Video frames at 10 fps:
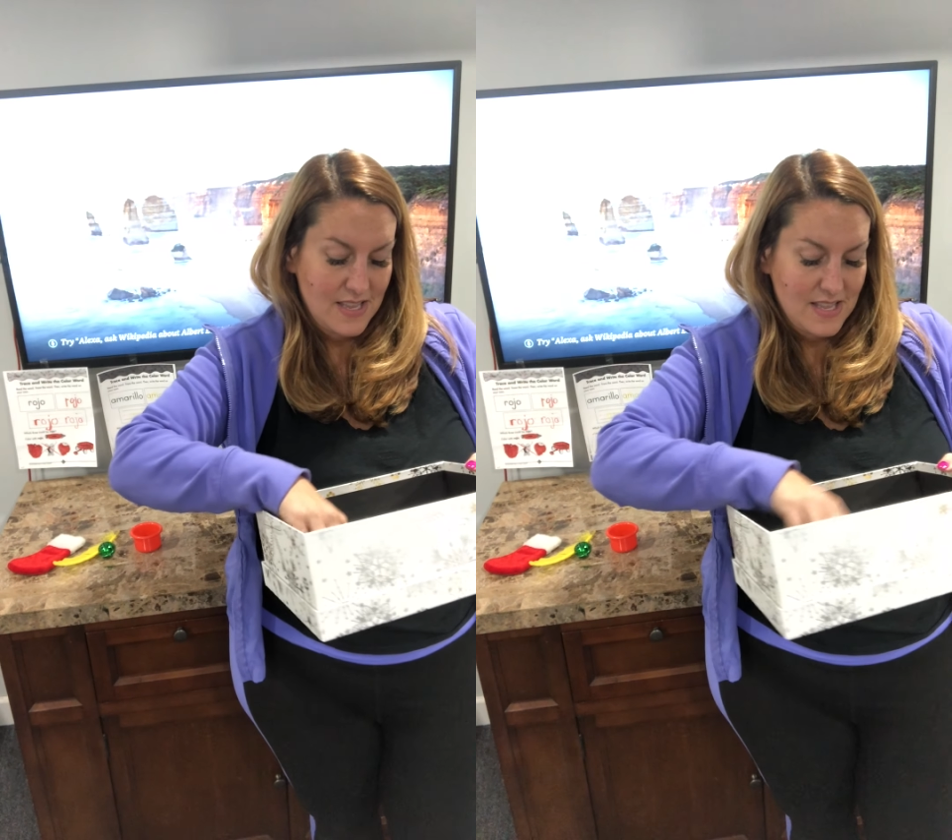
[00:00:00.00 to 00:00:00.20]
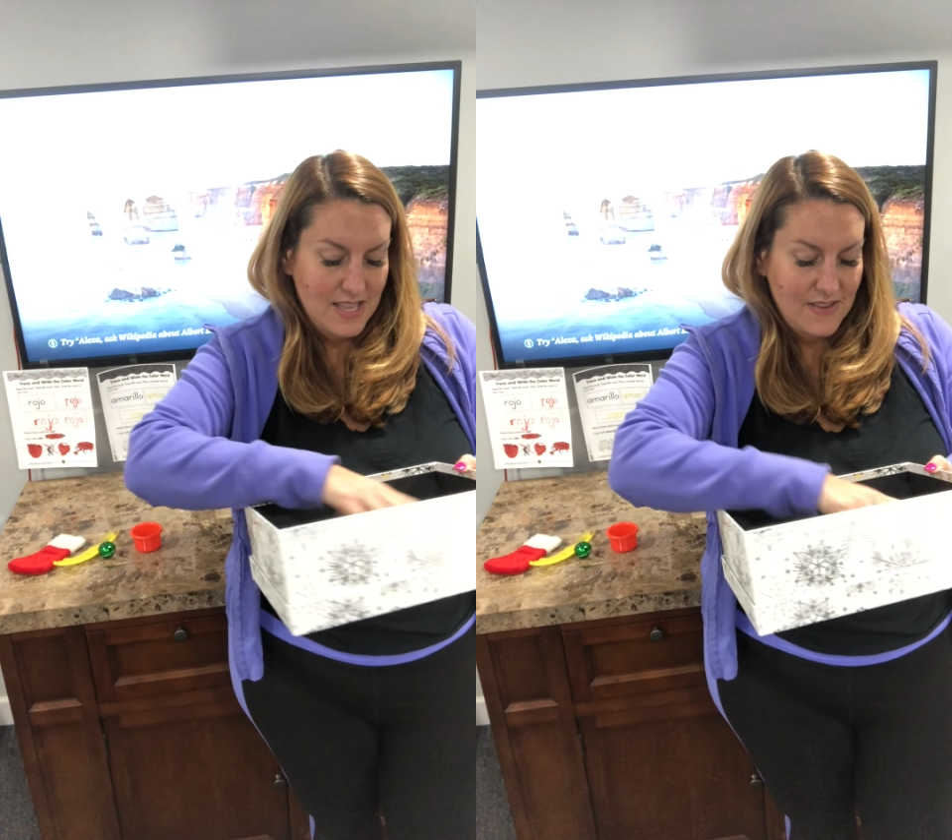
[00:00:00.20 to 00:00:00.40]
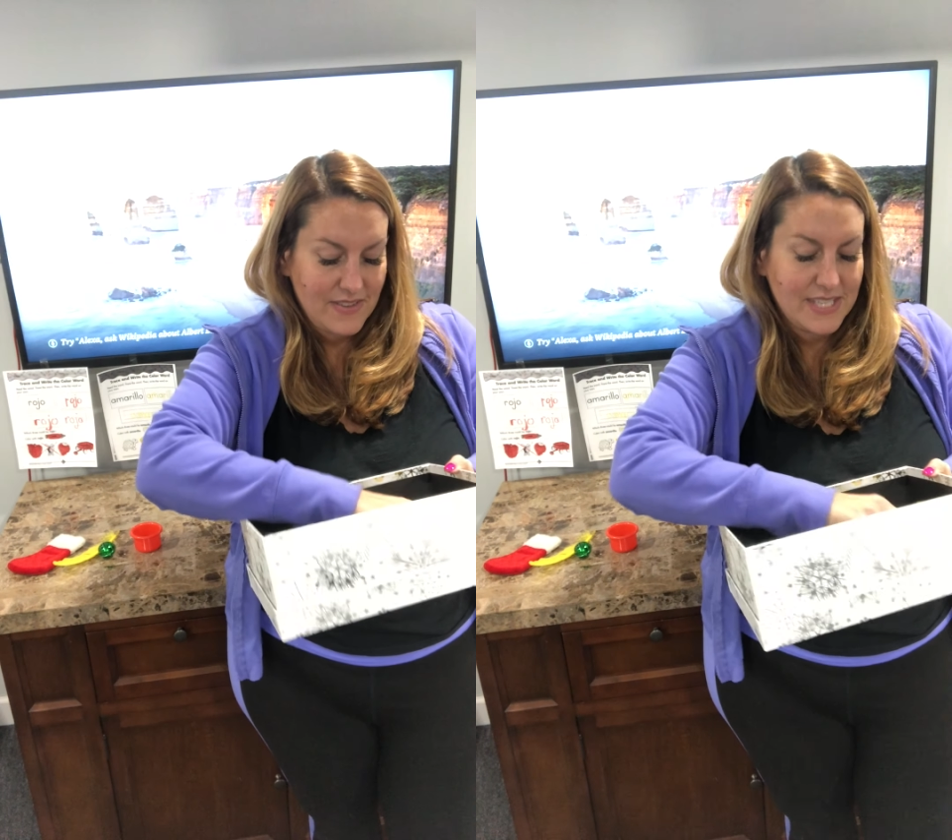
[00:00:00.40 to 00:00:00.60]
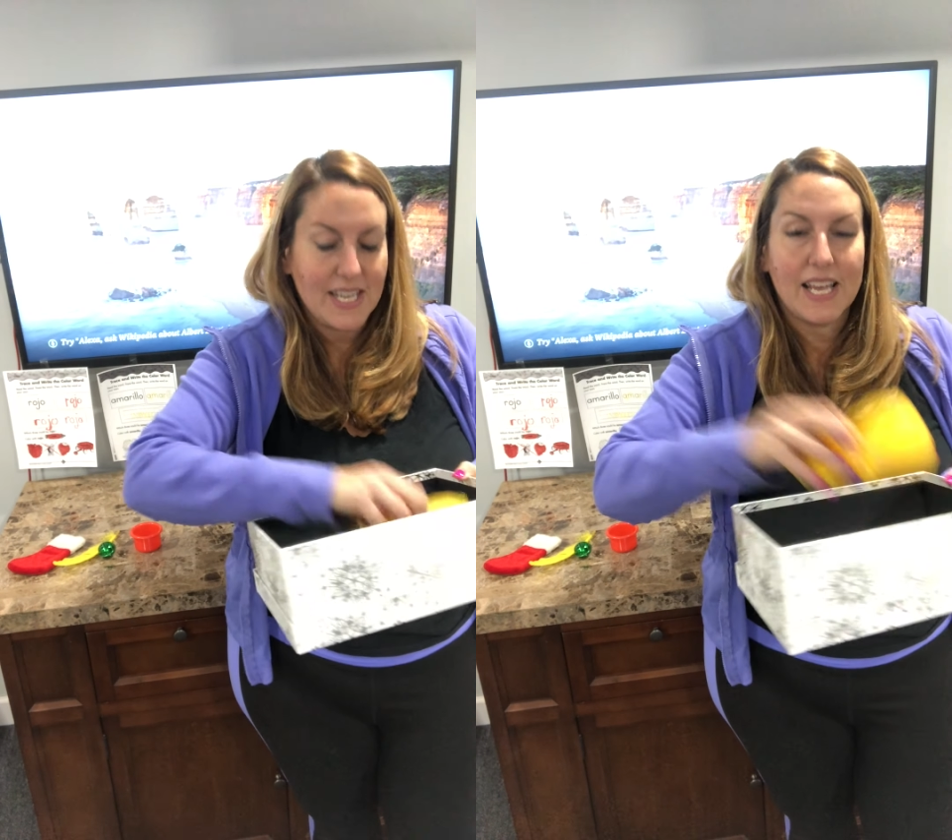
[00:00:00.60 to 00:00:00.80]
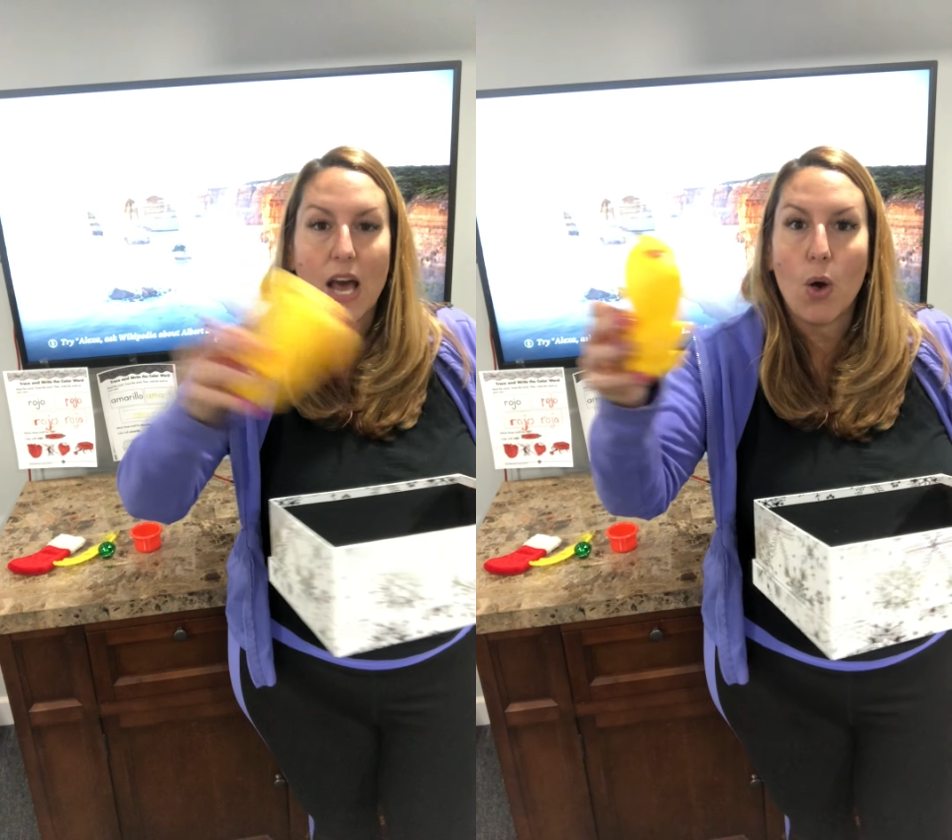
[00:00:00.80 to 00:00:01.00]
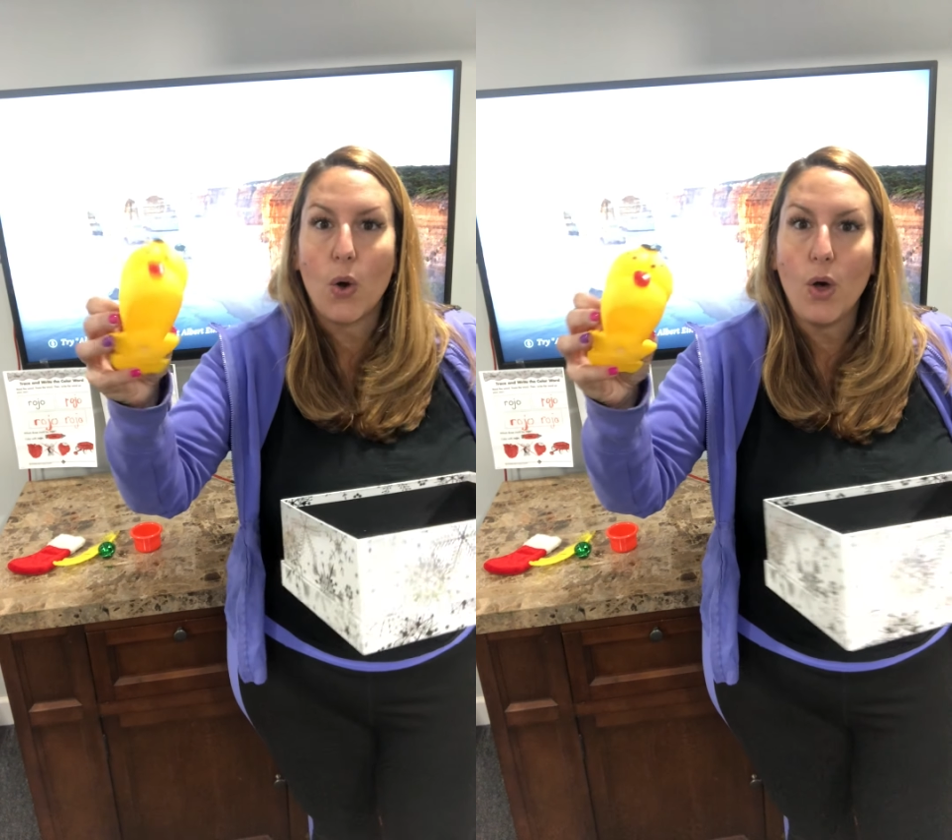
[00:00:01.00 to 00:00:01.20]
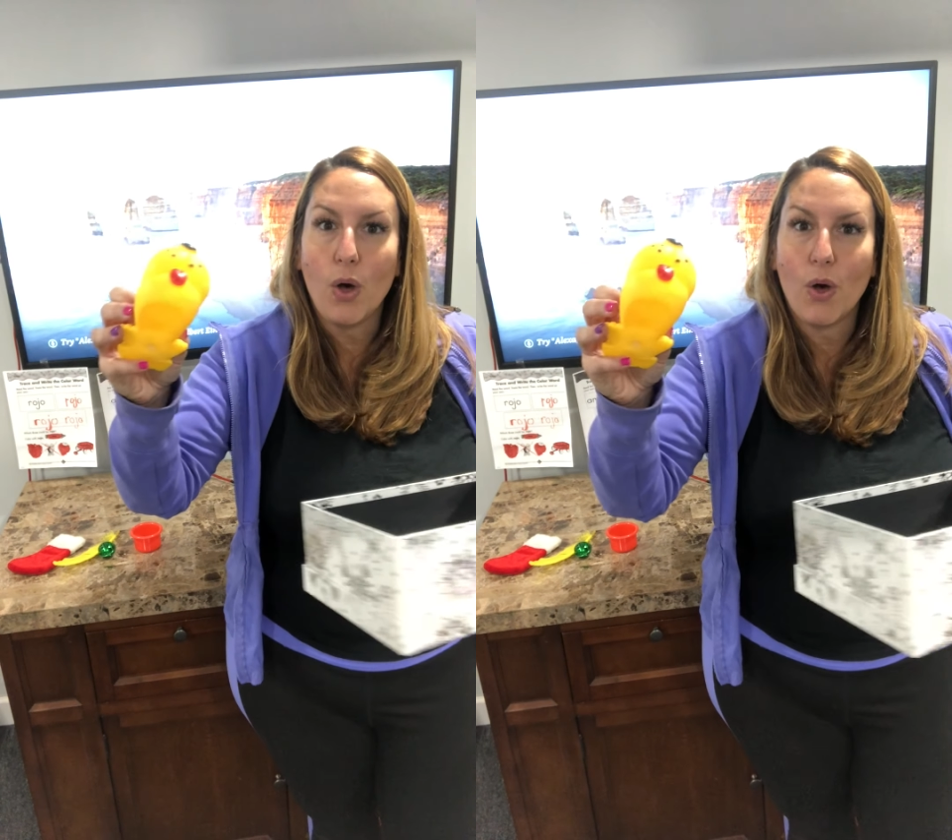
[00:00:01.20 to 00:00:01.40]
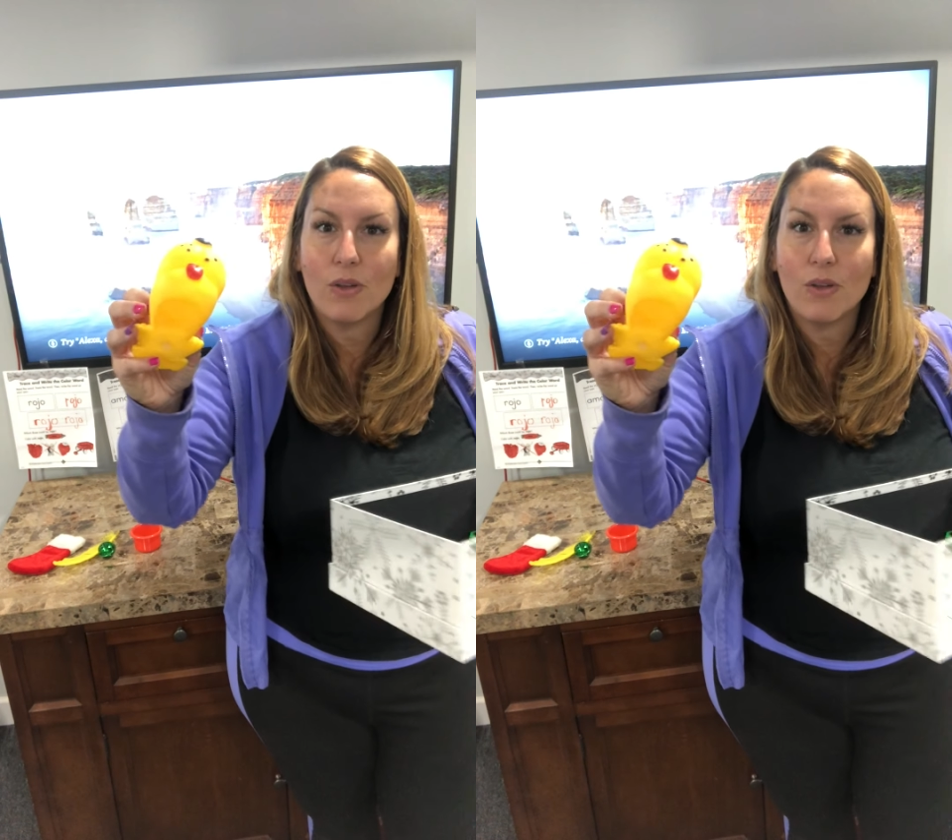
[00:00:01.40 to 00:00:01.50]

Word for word: and they would take out, oh!